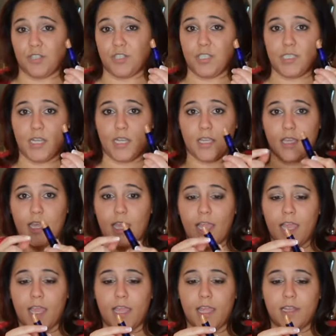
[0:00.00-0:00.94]
stick,
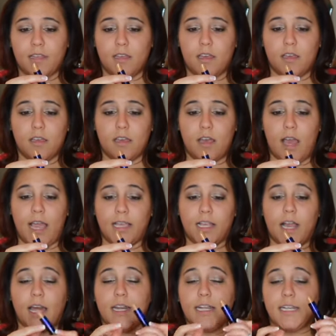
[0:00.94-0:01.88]
and
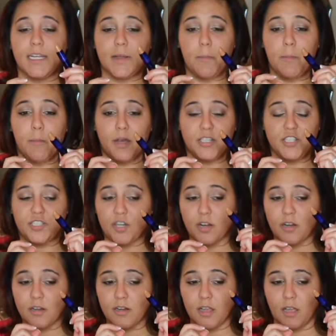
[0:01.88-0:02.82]
I got it in a much
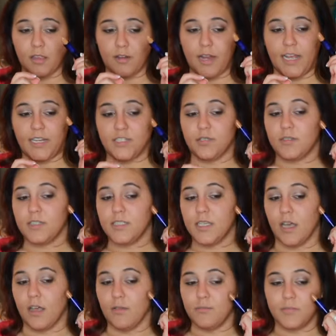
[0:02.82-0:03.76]
darker color. As you can
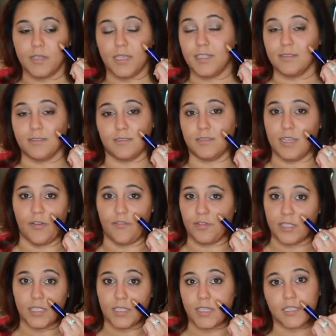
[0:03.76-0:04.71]
tell, it
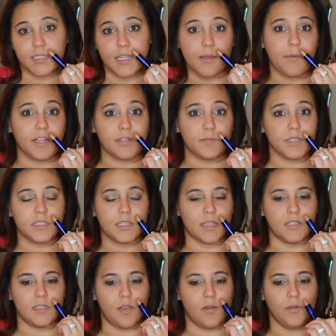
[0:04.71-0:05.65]
definitely does not match my
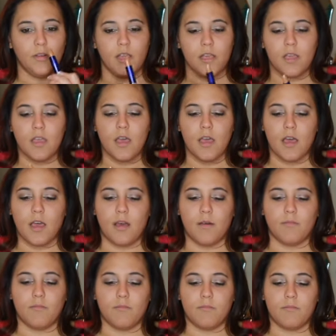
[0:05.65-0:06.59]
skin tone,
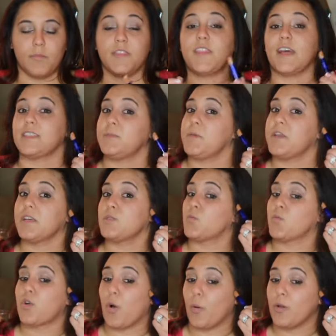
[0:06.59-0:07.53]
but that's because
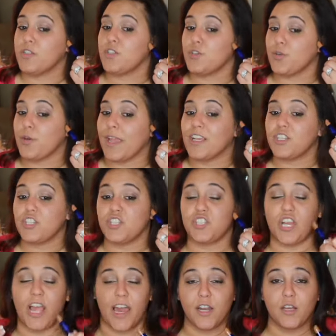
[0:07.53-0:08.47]
we're going to create
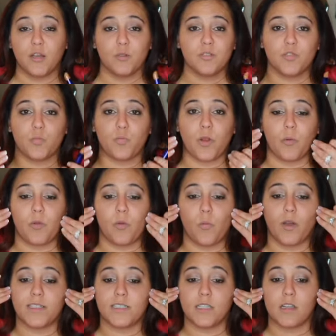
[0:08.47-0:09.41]
shadows where we
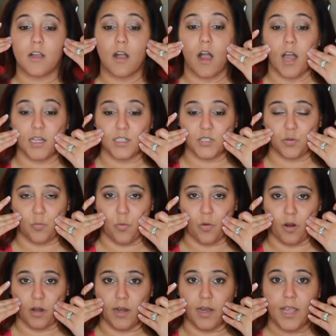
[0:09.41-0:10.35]
want to
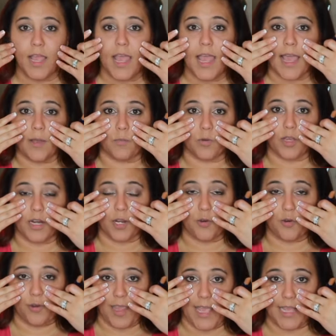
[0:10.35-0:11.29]
contour, and we're going
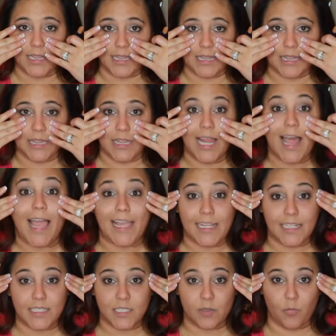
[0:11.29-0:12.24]
to create
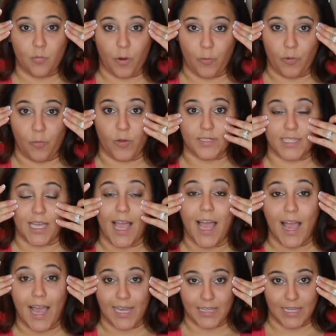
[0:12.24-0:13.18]
light where we want to
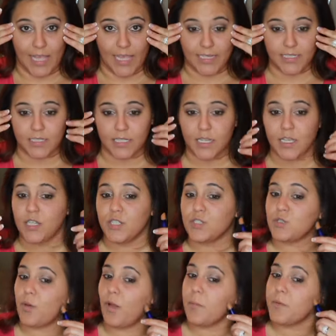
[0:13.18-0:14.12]
highlight.
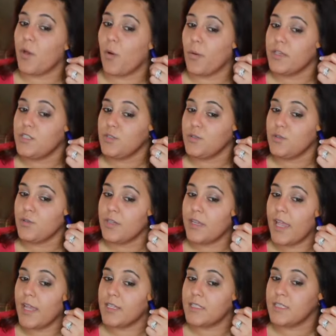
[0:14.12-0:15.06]
So I'm going to
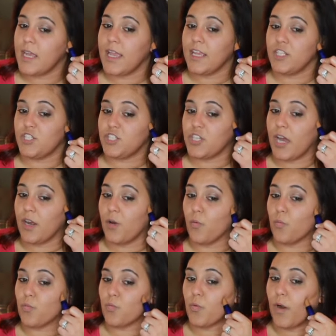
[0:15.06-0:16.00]
create a
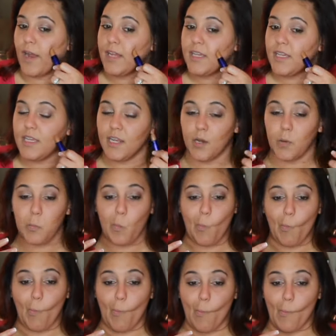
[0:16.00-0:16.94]
shadow right here
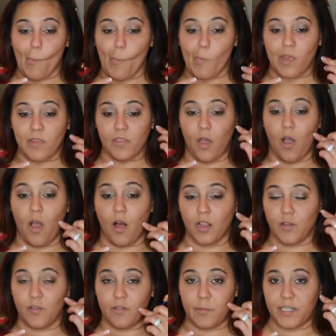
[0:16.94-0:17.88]
in the
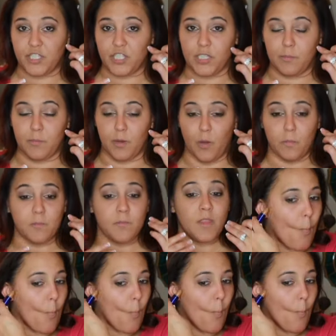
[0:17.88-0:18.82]
hollow of my cheekbone,
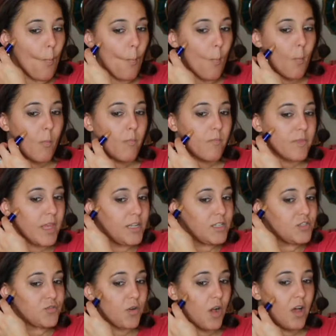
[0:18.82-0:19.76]

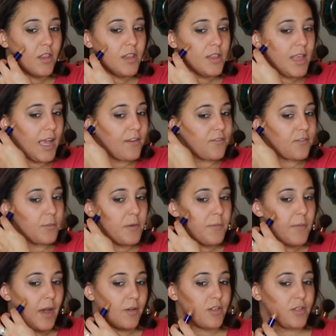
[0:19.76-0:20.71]
and draw the line from
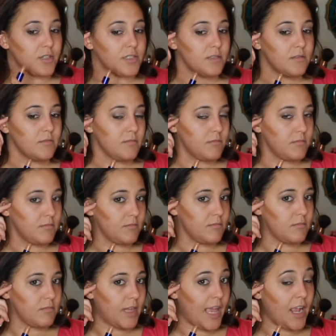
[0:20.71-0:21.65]
about your
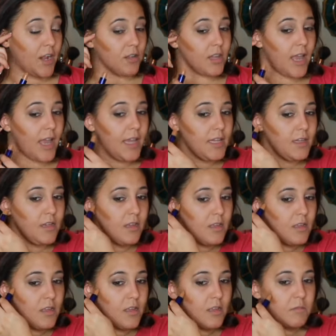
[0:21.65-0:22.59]
hairline
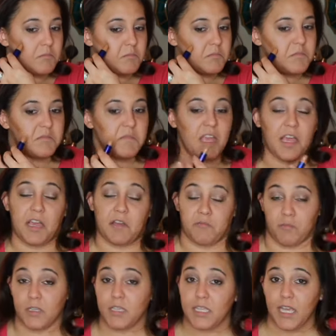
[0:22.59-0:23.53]

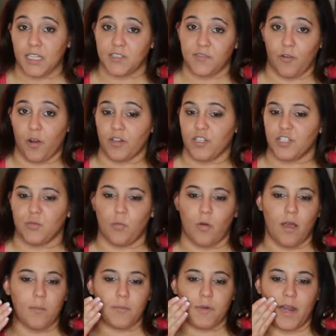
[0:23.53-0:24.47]
really as far as you
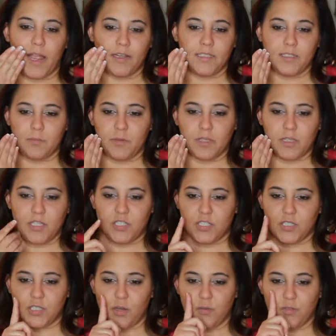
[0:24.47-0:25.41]
want, but I typically
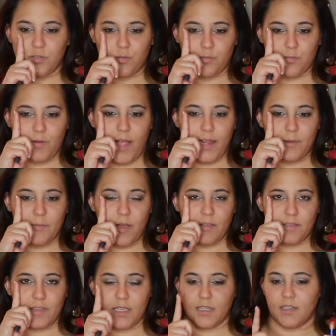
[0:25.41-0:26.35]
just go to right
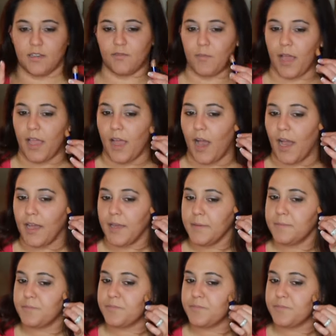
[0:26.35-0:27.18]
about the end of my eye.